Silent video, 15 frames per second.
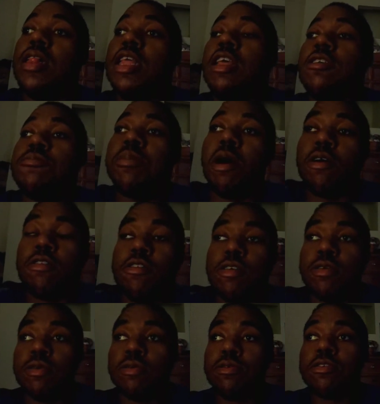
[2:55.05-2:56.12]
These
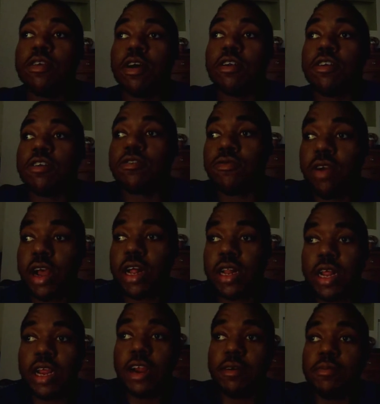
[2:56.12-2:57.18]
Tunes are just
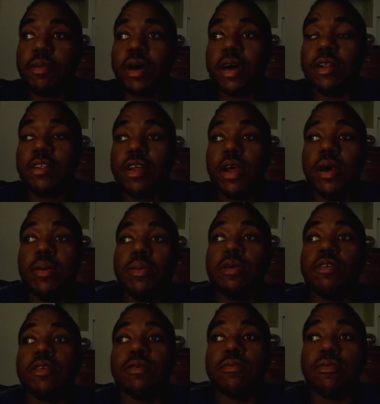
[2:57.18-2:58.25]
regular earbuds
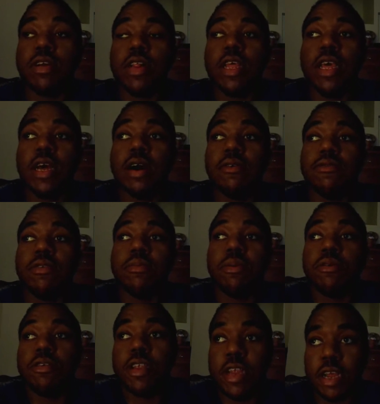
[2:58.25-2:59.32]
with some really
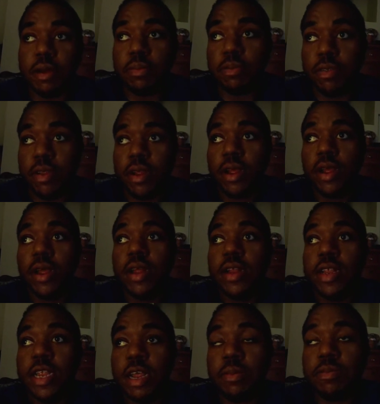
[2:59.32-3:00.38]
comfortable tips.
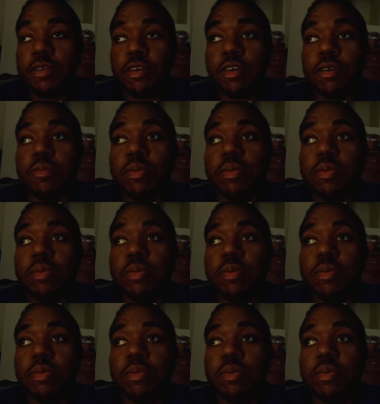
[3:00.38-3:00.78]
Tips are